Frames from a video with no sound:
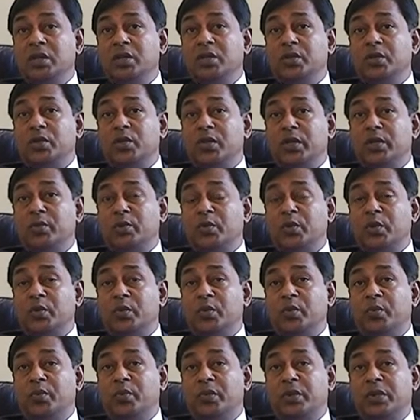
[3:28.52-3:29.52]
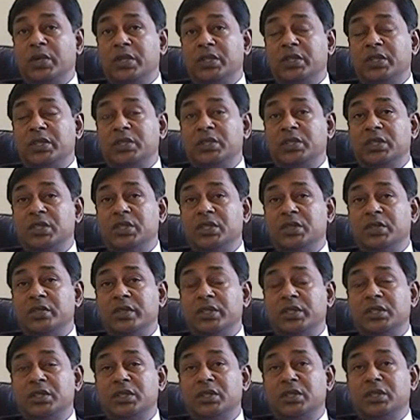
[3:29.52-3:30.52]
to improve the
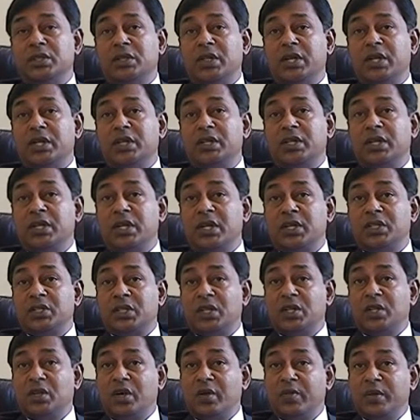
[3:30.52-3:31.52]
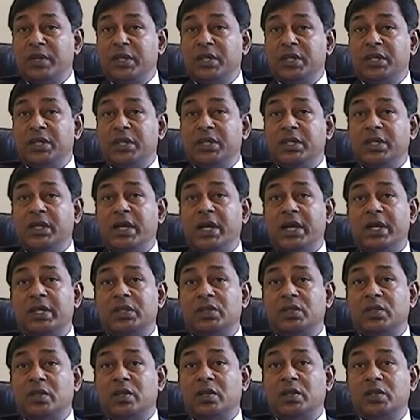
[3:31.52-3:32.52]
situation. The international community
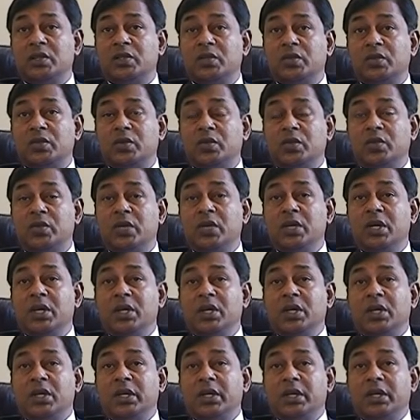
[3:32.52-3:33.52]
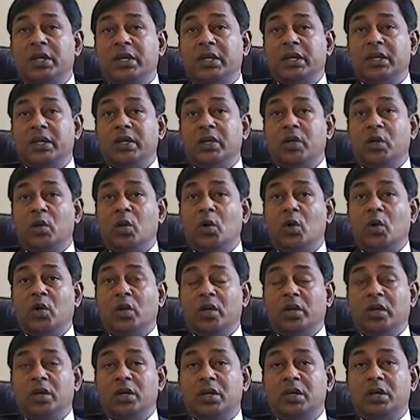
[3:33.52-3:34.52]
has also a
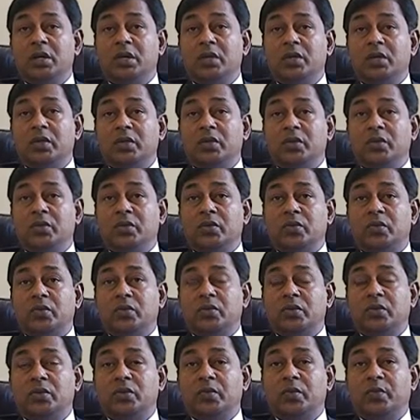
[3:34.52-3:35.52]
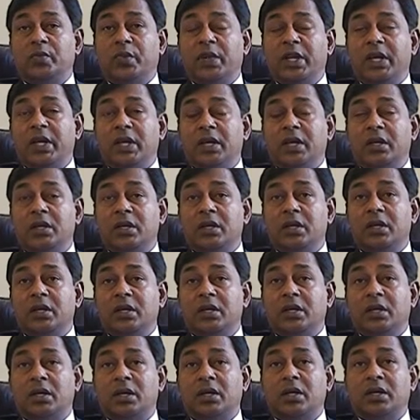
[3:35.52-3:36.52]
role to play,
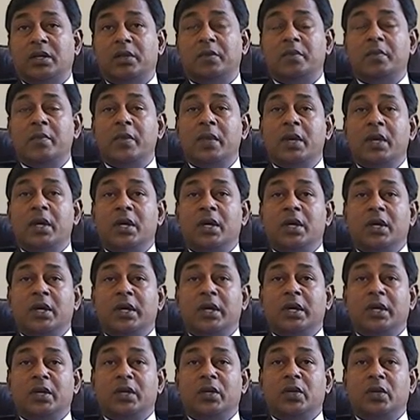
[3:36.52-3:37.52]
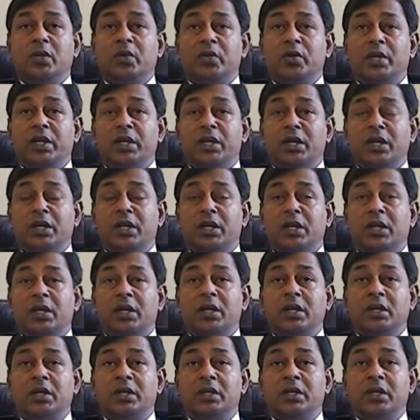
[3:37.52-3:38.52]
including
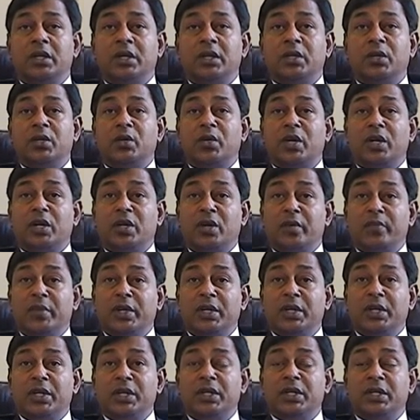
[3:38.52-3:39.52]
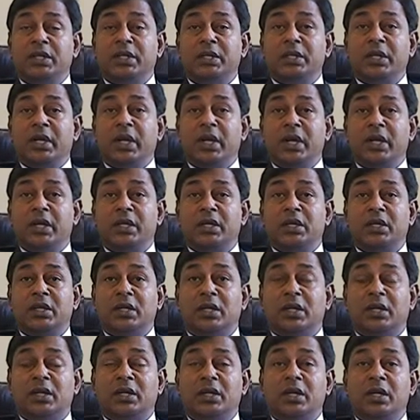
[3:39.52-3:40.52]
the donor community and
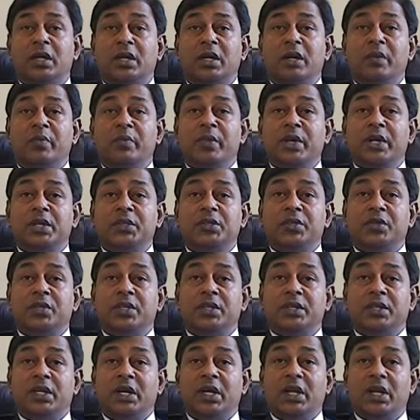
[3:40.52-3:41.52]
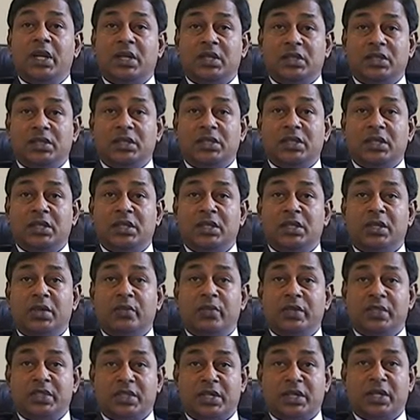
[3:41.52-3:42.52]
major retailers in the
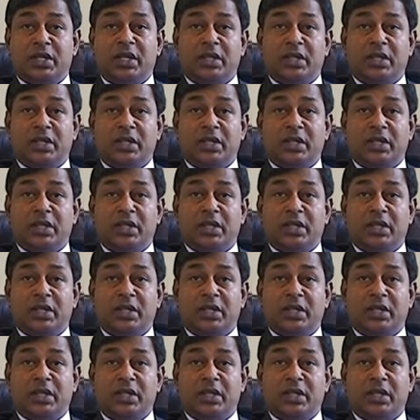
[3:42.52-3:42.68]
Western